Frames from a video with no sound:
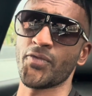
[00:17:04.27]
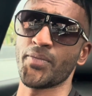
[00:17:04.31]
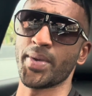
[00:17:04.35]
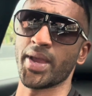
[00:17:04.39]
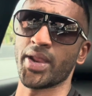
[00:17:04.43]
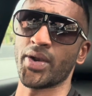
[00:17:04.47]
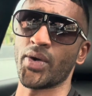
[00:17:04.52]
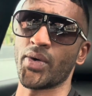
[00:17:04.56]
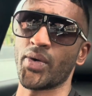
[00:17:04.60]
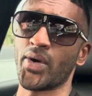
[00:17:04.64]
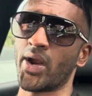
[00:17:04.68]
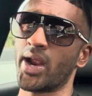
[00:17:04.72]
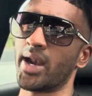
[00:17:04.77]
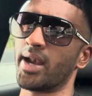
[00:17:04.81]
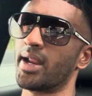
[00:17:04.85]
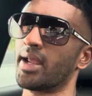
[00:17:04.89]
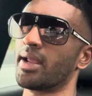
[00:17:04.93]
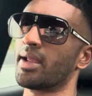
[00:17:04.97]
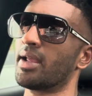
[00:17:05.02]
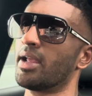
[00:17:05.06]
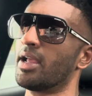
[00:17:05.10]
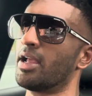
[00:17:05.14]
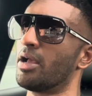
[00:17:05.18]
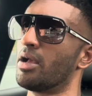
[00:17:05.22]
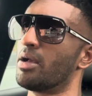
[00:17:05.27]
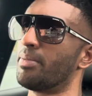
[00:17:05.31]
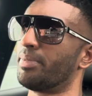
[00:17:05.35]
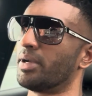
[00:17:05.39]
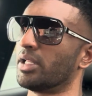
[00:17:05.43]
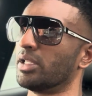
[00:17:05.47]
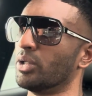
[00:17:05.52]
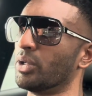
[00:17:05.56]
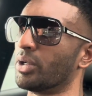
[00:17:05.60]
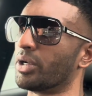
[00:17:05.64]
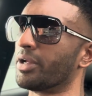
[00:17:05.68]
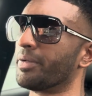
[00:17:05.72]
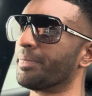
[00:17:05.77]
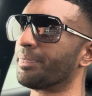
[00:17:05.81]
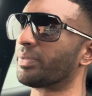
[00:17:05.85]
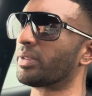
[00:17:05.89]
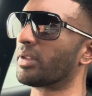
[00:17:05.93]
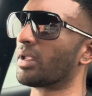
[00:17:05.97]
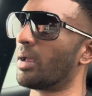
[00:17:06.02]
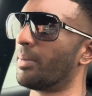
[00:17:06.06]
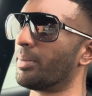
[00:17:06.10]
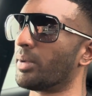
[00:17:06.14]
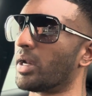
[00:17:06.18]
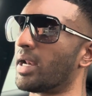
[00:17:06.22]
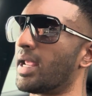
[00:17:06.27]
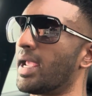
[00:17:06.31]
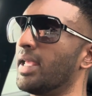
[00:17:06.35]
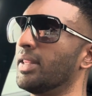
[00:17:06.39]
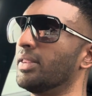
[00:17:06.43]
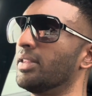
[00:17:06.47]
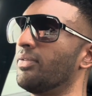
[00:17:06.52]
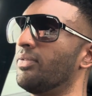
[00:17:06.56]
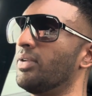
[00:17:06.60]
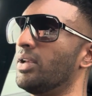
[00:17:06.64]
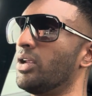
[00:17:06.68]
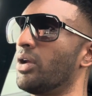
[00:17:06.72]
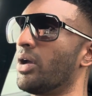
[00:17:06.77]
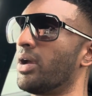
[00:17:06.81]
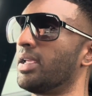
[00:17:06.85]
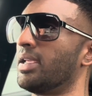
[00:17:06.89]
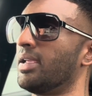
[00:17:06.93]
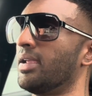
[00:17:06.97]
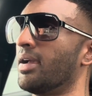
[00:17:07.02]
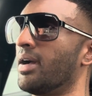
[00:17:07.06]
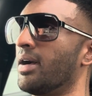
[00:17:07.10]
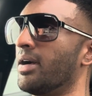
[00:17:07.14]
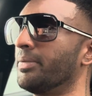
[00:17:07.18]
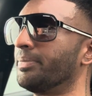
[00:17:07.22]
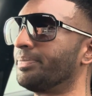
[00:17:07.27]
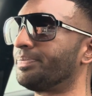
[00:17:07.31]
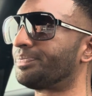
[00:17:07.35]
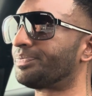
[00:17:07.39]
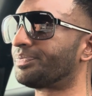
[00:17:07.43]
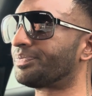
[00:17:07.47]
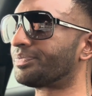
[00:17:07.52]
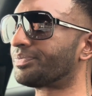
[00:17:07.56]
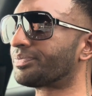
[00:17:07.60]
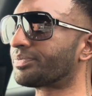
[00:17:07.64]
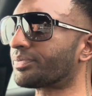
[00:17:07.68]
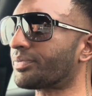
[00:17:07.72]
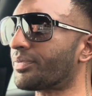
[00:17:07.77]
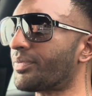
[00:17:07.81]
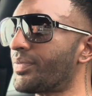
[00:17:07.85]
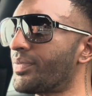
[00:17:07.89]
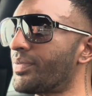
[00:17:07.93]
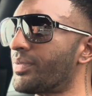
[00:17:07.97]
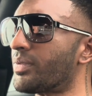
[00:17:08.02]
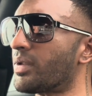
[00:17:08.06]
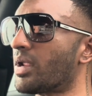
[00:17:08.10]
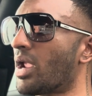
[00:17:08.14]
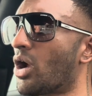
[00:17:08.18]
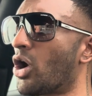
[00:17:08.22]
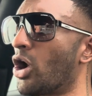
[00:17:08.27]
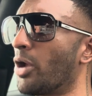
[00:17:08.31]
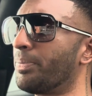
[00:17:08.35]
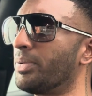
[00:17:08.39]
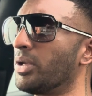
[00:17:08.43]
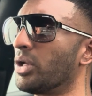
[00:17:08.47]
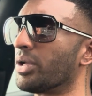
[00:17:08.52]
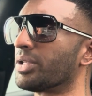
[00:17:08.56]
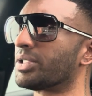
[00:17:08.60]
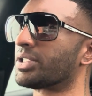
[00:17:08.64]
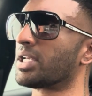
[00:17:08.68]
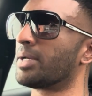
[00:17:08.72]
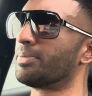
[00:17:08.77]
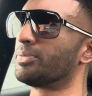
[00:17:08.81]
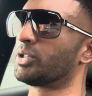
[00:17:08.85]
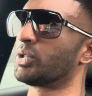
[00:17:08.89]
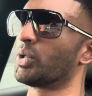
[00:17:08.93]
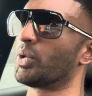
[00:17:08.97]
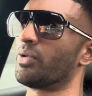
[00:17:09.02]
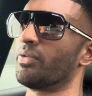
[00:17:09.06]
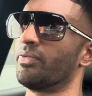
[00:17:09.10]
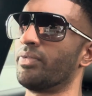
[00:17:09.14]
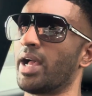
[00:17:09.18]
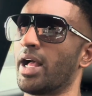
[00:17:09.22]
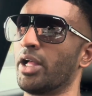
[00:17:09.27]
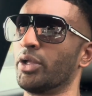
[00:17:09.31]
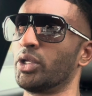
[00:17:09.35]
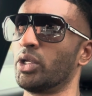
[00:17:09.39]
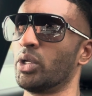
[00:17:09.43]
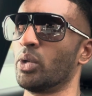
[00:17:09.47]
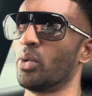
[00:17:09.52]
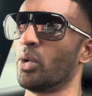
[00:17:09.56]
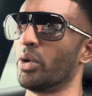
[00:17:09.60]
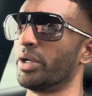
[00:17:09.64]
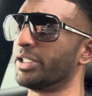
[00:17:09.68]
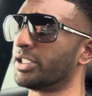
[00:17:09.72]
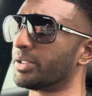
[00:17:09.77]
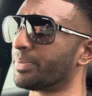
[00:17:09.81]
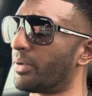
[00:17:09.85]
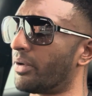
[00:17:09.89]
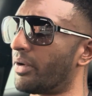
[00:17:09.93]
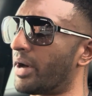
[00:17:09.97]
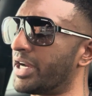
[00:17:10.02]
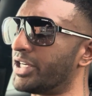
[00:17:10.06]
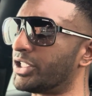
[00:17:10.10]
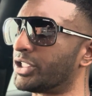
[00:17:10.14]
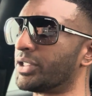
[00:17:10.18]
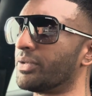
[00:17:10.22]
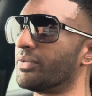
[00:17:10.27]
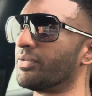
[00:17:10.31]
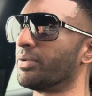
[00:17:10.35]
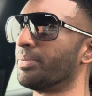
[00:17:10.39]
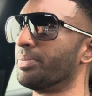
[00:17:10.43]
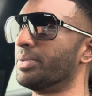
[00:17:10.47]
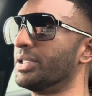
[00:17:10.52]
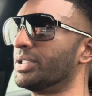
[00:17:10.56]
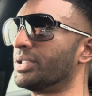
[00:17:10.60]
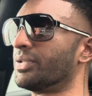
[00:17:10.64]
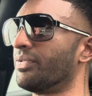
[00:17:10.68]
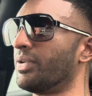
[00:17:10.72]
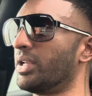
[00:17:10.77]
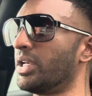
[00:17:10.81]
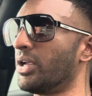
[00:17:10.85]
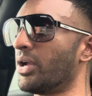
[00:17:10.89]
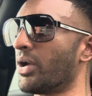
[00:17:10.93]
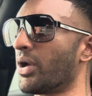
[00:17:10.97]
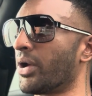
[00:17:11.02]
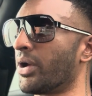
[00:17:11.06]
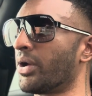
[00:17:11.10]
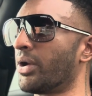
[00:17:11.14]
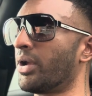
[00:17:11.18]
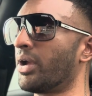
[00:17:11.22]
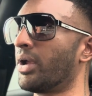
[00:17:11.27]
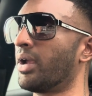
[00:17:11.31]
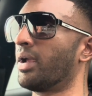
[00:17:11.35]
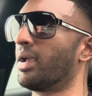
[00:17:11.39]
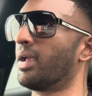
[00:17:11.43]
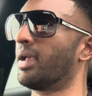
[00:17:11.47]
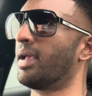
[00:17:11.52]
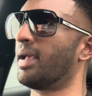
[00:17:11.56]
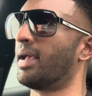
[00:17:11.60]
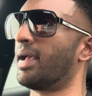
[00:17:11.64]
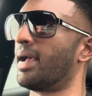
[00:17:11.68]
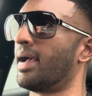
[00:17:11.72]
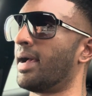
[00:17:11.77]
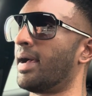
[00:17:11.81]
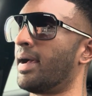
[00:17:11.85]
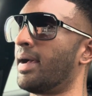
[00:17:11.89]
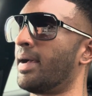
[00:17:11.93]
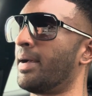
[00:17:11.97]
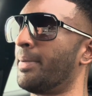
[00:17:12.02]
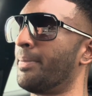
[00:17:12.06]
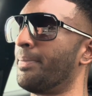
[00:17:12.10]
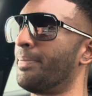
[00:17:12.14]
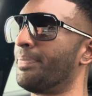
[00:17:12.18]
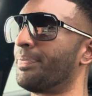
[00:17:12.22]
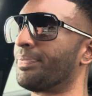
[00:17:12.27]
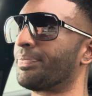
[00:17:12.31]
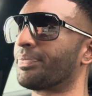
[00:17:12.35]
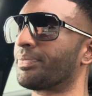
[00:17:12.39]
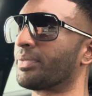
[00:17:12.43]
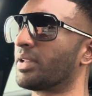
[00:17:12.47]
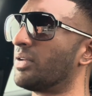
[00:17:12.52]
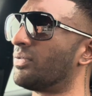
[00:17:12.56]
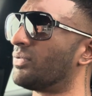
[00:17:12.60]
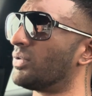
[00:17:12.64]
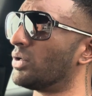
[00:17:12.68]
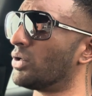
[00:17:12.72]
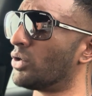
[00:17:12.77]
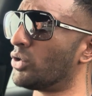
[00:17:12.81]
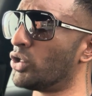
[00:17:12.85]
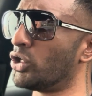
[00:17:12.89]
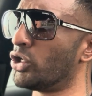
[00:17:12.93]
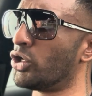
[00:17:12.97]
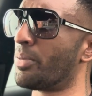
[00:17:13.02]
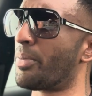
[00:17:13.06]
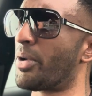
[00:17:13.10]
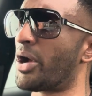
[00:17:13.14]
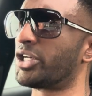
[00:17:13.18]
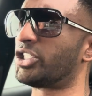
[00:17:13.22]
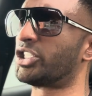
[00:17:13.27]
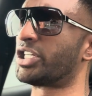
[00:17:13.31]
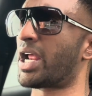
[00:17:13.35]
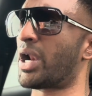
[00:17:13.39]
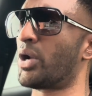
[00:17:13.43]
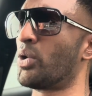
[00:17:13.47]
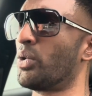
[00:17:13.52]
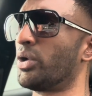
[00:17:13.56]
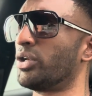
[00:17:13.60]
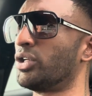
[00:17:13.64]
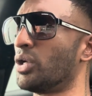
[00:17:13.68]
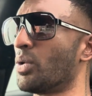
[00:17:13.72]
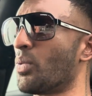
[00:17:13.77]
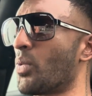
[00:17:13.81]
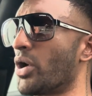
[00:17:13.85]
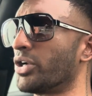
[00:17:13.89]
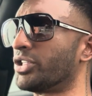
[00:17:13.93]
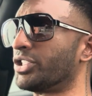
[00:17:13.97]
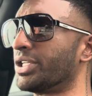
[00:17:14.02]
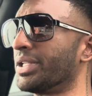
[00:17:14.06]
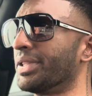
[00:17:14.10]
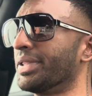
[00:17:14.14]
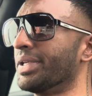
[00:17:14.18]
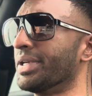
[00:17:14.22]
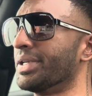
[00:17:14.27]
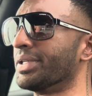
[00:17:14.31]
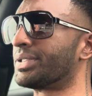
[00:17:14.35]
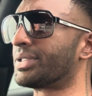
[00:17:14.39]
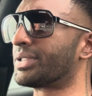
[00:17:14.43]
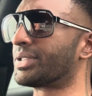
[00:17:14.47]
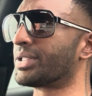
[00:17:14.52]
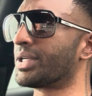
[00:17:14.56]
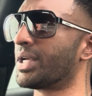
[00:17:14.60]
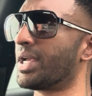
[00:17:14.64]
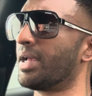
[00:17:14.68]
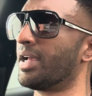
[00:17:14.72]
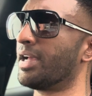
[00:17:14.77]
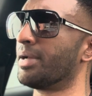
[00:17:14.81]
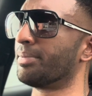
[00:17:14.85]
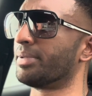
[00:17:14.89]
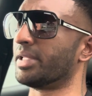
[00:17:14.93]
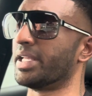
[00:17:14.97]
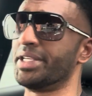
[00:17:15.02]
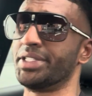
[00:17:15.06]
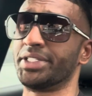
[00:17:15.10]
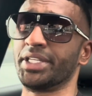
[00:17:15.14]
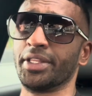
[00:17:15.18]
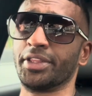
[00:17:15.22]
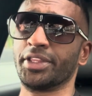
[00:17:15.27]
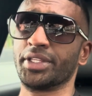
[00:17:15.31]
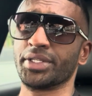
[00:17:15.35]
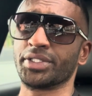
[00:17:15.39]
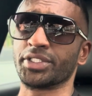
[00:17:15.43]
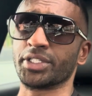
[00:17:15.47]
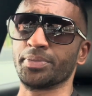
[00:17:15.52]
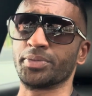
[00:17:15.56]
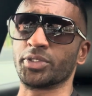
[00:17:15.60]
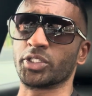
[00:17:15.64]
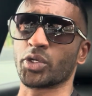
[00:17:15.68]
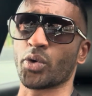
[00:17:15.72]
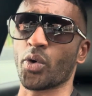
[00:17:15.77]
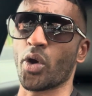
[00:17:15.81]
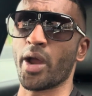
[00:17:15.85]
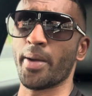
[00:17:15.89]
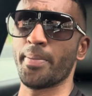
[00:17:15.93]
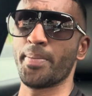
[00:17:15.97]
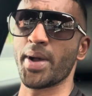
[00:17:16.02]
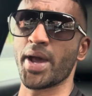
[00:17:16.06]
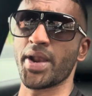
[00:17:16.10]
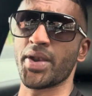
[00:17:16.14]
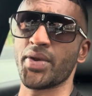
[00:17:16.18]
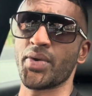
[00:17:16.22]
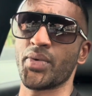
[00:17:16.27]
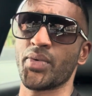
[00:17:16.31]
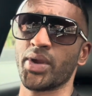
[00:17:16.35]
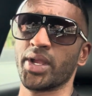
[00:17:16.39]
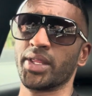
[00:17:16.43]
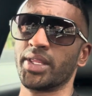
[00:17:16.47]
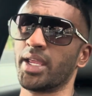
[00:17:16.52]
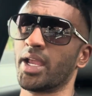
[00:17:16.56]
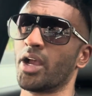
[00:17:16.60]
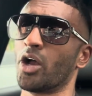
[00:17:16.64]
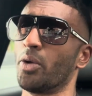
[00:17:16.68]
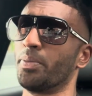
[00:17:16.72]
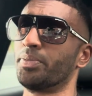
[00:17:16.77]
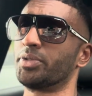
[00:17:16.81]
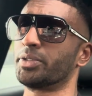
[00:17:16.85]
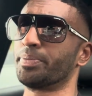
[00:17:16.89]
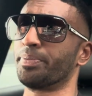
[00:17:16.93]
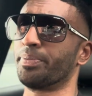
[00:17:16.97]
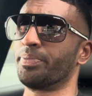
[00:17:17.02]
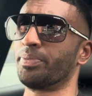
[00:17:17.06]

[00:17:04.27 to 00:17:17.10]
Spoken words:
better, right? But look, I'm going to end the video here. Hope you got some sort of value or inspiration from this video. If you're new to my channel and you're watching this, please hit the subscribe button. It really helps,